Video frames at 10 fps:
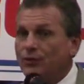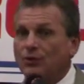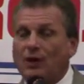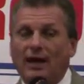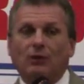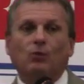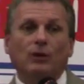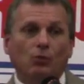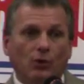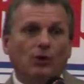feel like
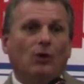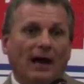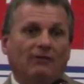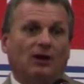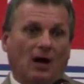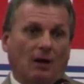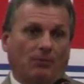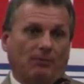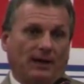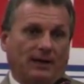we will have a
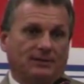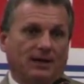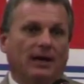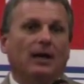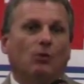compromise